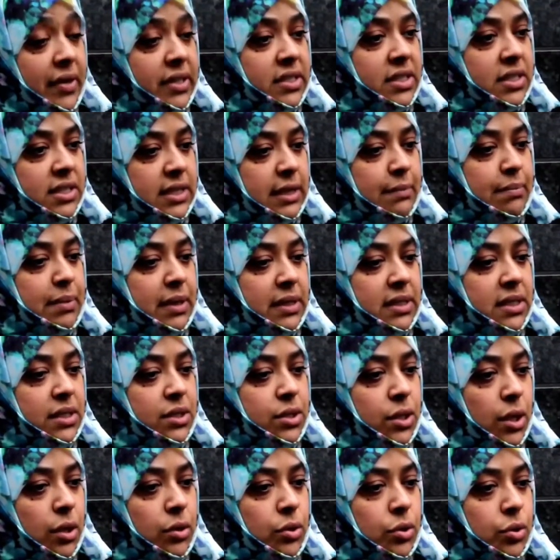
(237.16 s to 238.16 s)
of us siblings in
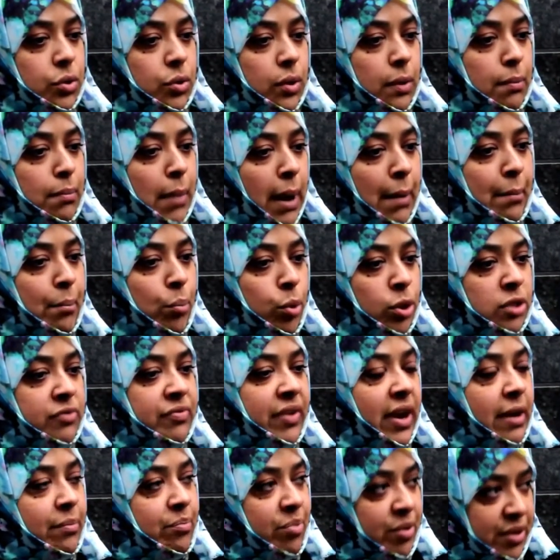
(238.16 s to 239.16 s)
total, and mum was
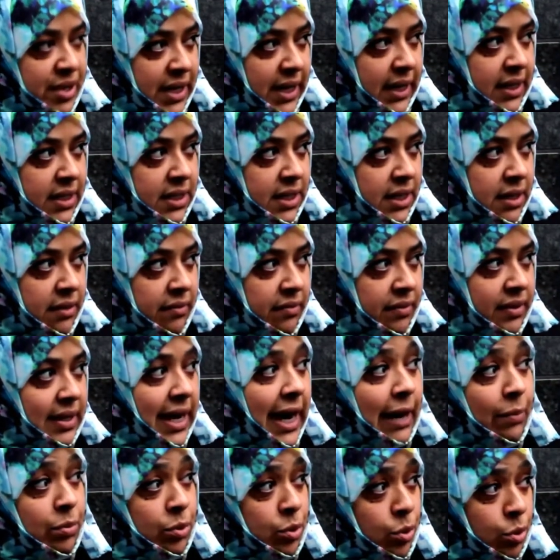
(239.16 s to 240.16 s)
very protective,
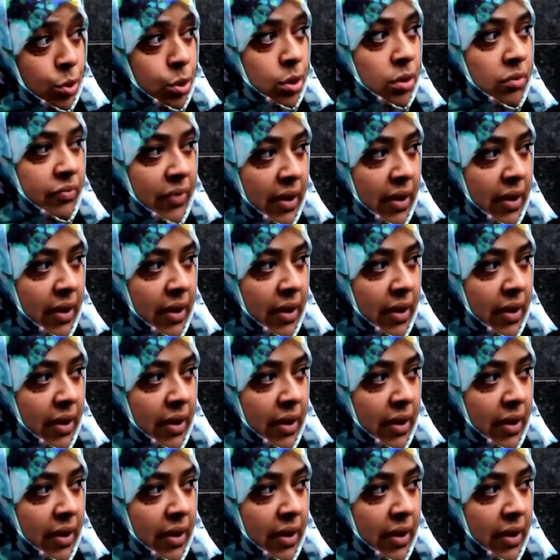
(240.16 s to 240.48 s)
dad was also